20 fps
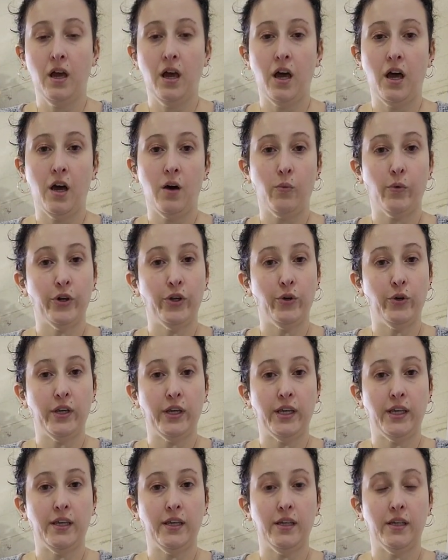where you
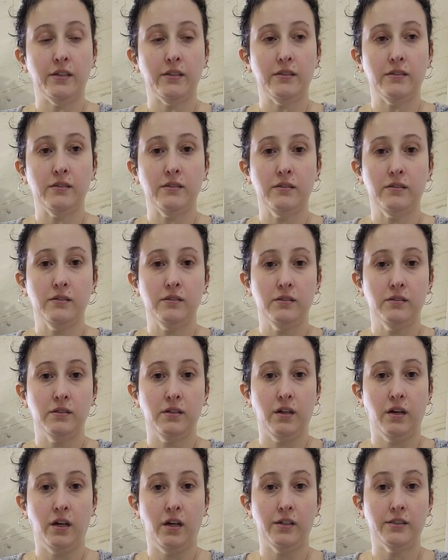can get
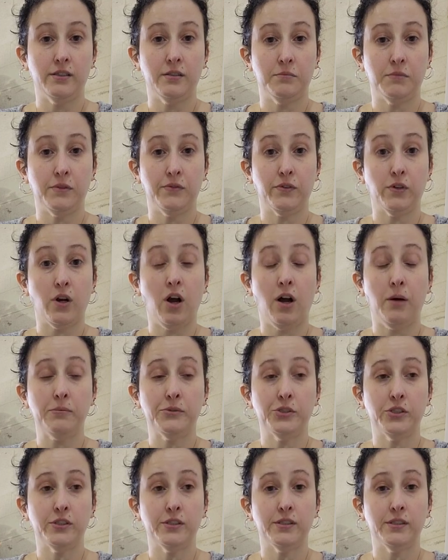some different
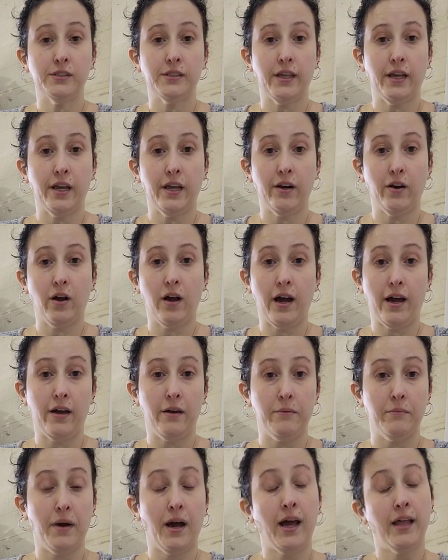options that
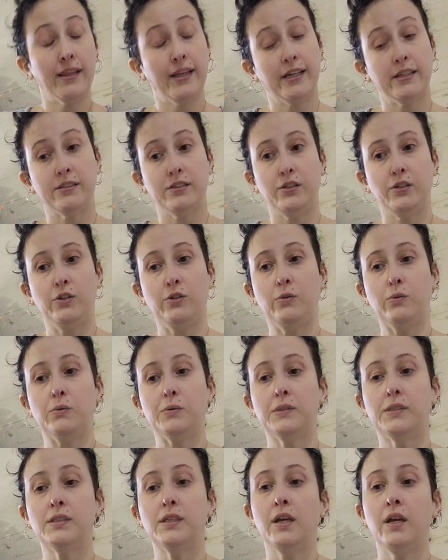I like to
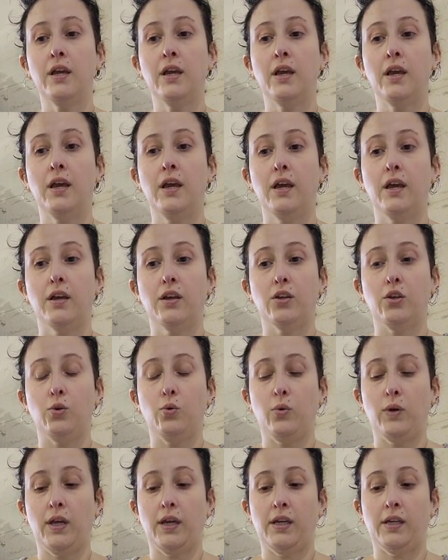use.
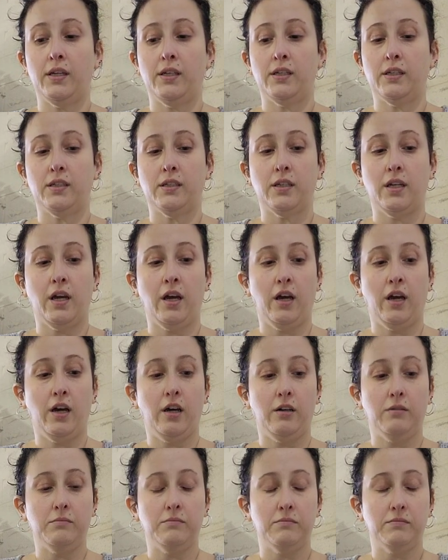You
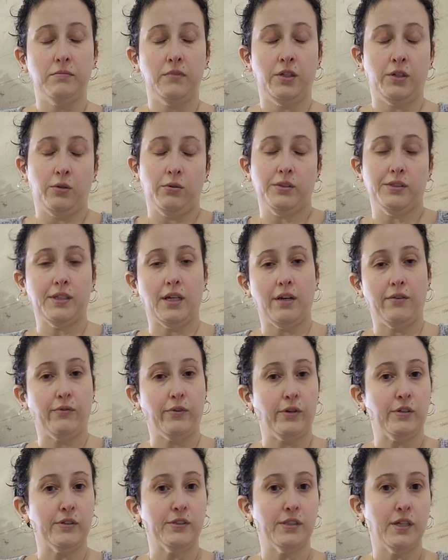can, decide
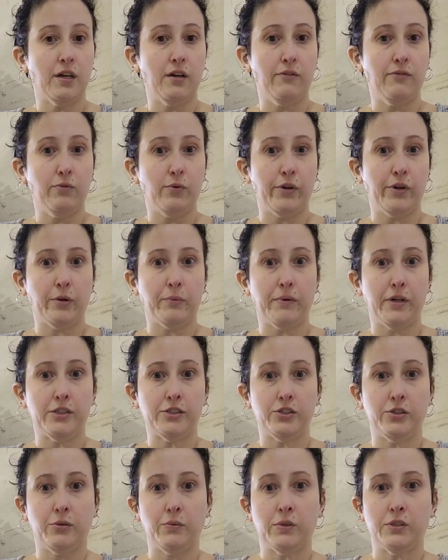for yourself what your
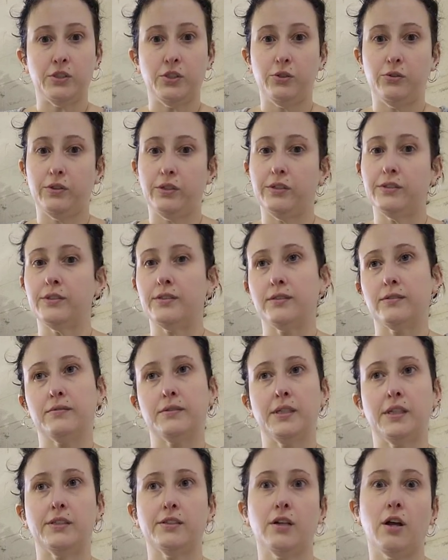budget you want to do. There's
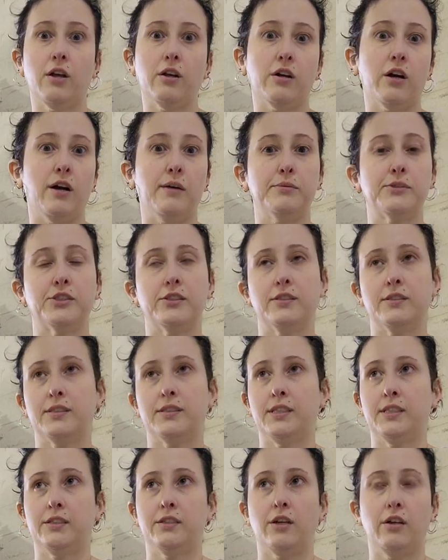$6 options,
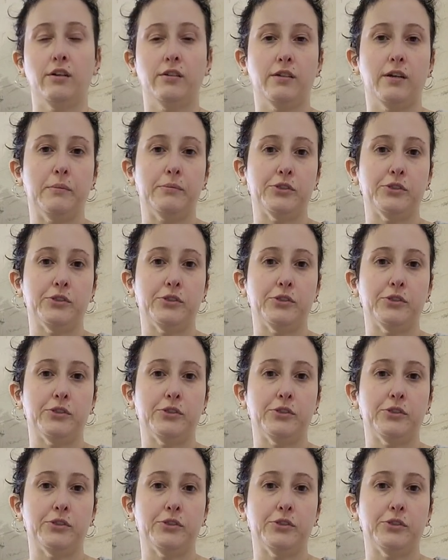$10